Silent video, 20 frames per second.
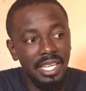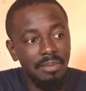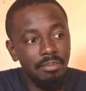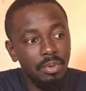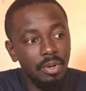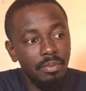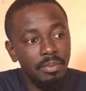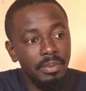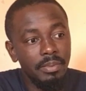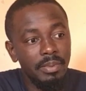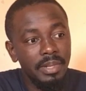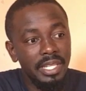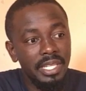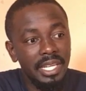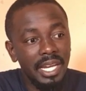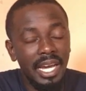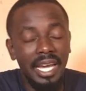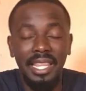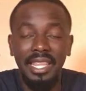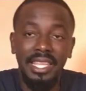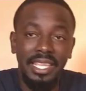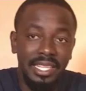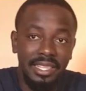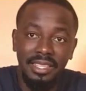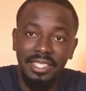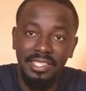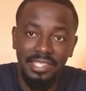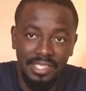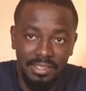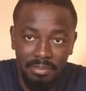and probably other
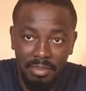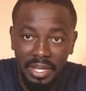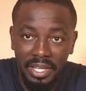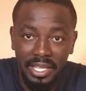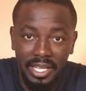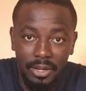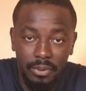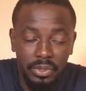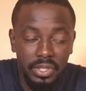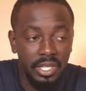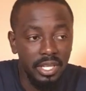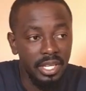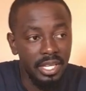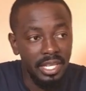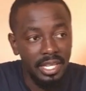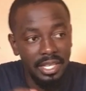illnesses break out,